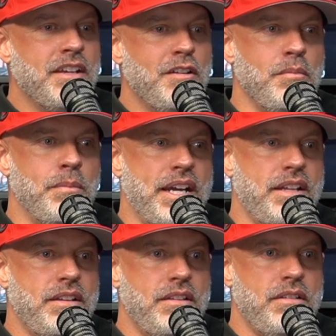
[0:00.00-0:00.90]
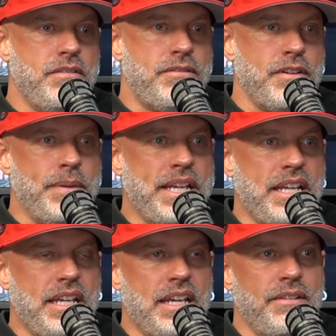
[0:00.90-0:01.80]
But for
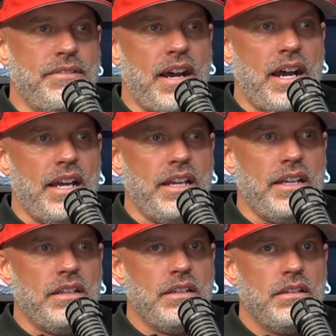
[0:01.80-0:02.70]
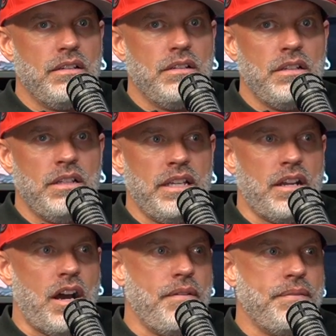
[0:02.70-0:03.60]
me, if I get
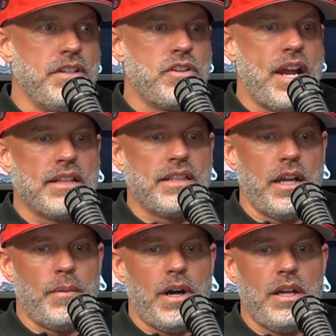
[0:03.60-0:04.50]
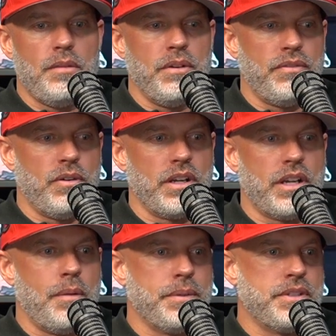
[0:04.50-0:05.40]
off the track that I'm on before
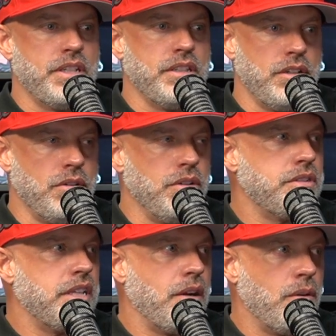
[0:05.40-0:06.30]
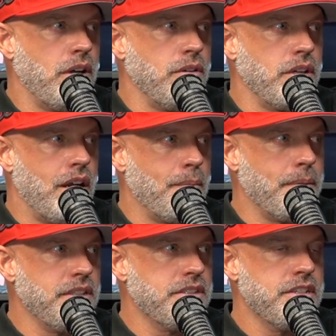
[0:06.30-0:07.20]
accomplishing the goals that I want to
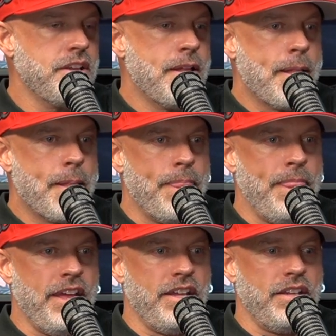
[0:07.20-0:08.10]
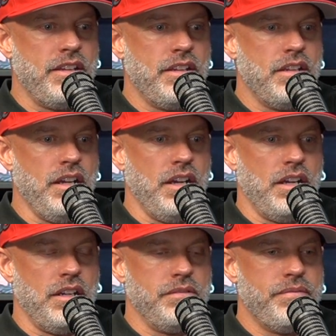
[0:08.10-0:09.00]
accomplish, then
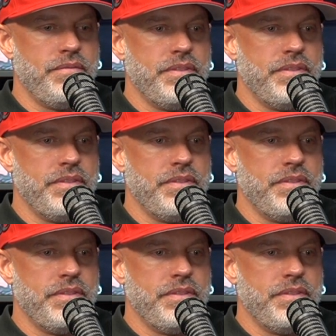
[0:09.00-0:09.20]
I'm